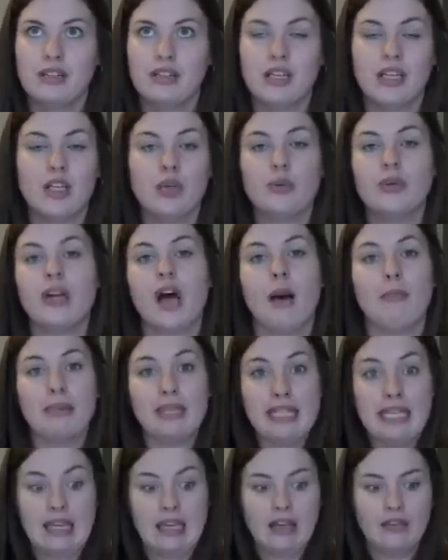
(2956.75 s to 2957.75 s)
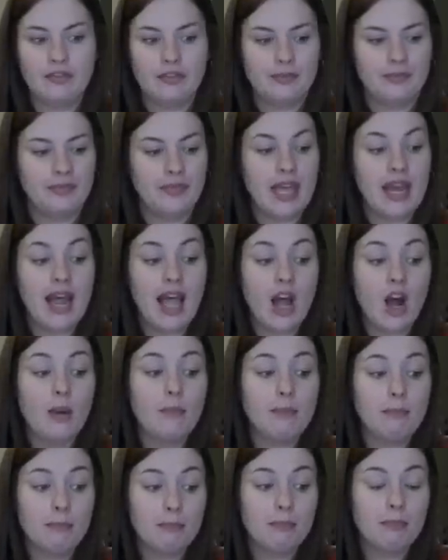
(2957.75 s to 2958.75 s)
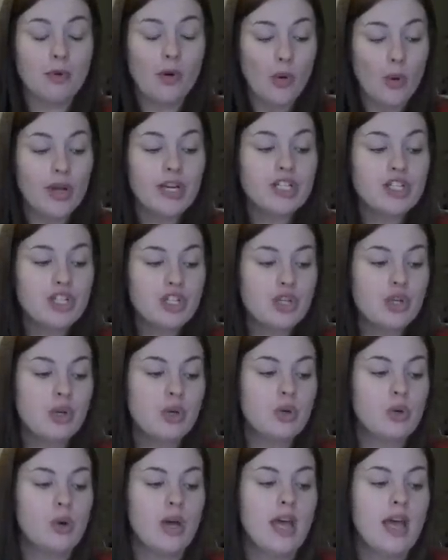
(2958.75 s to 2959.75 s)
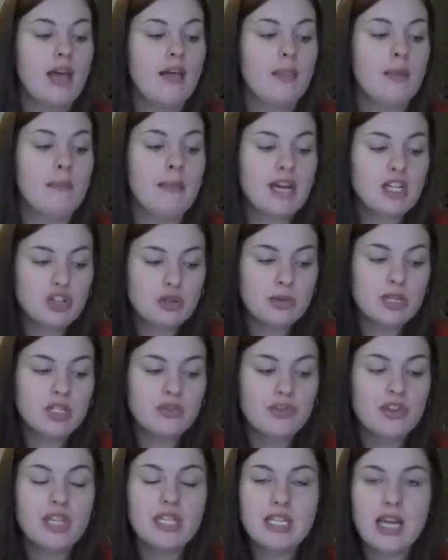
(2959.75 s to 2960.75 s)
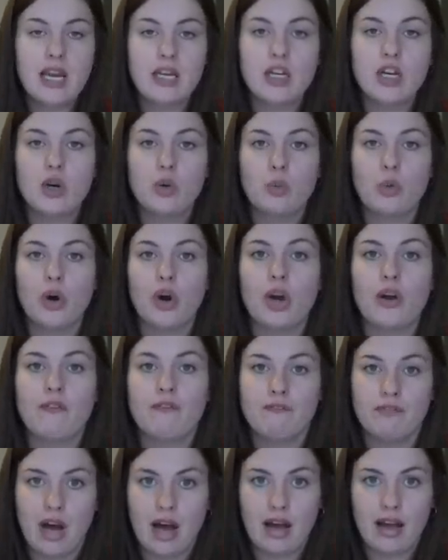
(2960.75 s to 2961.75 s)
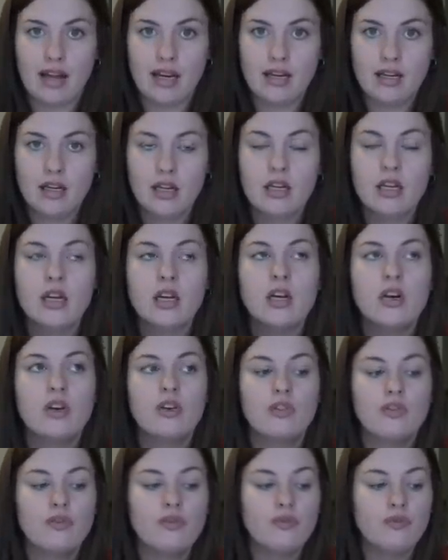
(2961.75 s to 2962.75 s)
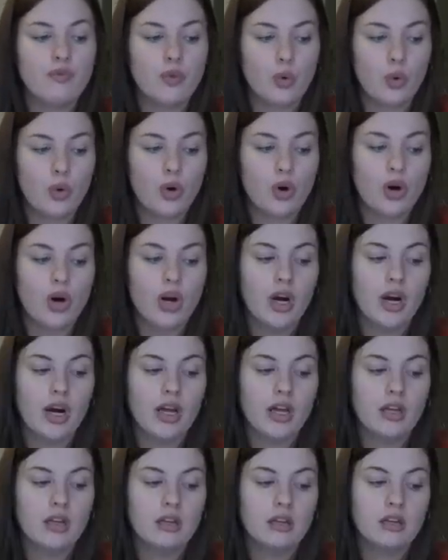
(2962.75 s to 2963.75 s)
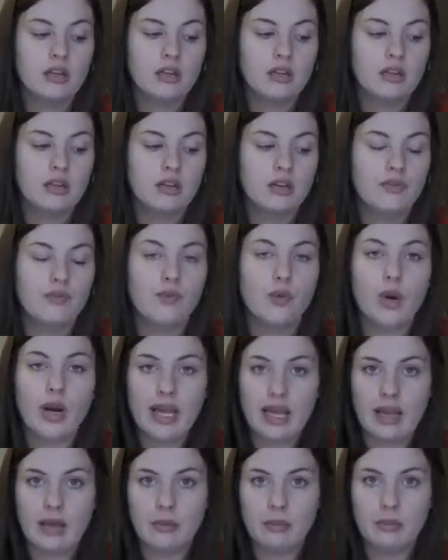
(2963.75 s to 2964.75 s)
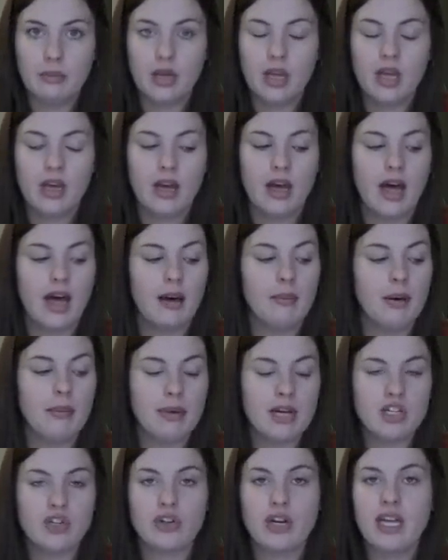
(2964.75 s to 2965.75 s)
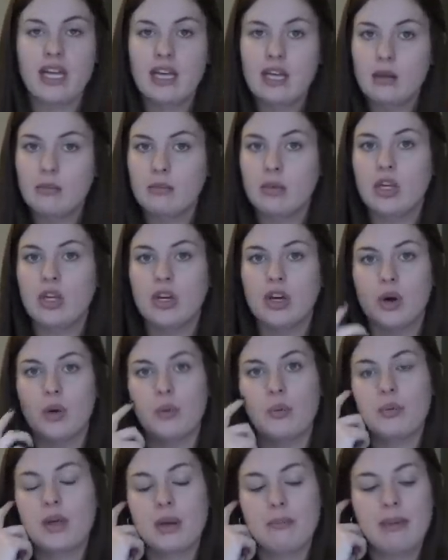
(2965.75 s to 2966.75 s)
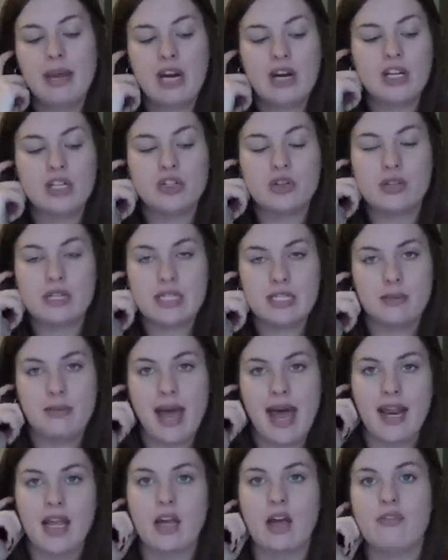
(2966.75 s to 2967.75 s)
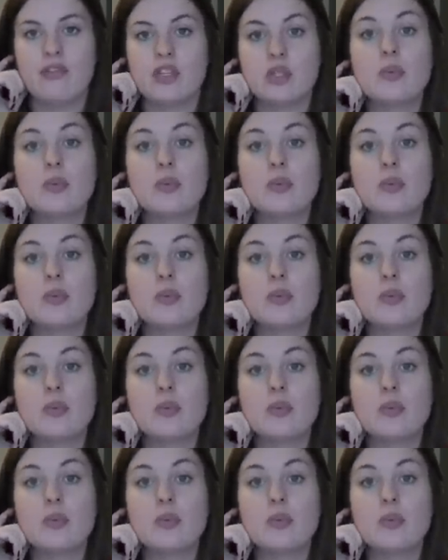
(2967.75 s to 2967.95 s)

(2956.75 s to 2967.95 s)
like you would not believe. And I, am going to, the measurements for the 10 year work fine. For for him. Um, I measured him, you know, compared it to the schematic of the